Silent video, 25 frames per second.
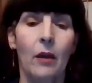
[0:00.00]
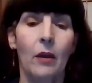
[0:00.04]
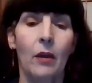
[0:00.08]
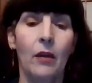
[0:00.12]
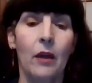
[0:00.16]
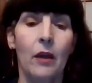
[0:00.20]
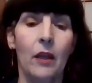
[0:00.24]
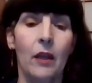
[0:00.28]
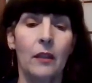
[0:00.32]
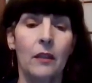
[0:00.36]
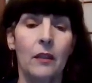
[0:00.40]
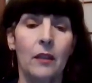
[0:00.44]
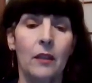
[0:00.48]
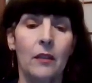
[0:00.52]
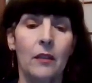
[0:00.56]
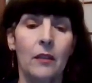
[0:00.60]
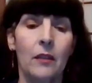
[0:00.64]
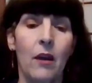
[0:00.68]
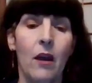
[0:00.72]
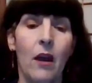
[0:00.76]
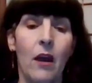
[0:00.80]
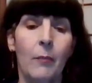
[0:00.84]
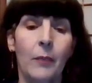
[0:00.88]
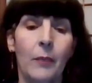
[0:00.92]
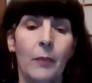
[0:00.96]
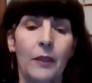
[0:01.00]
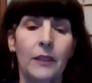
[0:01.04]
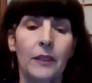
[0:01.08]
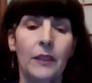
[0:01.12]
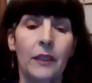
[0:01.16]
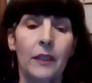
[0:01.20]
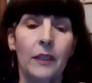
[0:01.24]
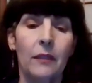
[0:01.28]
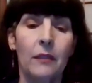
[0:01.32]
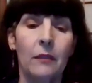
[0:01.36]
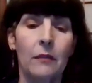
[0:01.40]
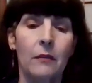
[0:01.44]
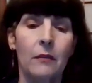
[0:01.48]
I'll cut the top a
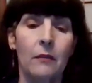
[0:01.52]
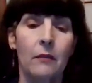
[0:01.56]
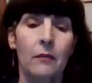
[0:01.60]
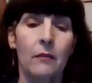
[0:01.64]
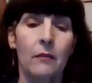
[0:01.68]
little.